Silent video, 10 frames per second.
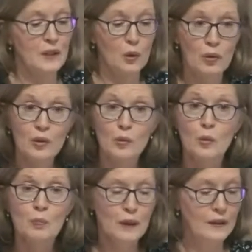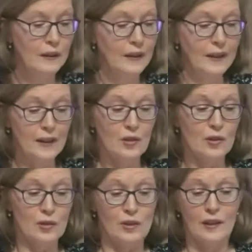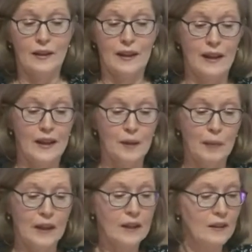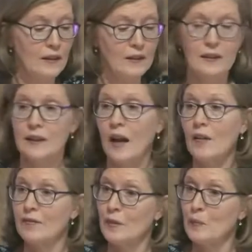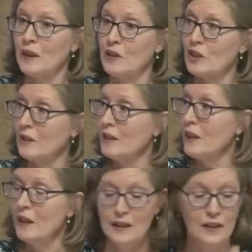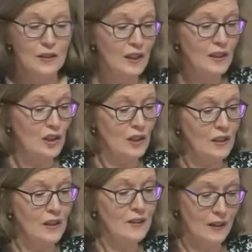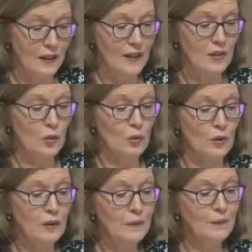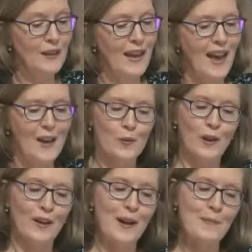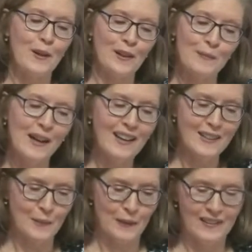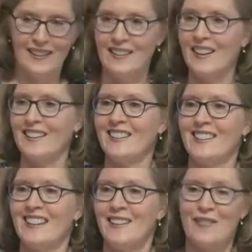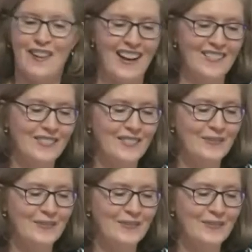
Youth group, Easter Sunday egg bake, confirmation, teaching Sunday school, and where I married my husband in 1985.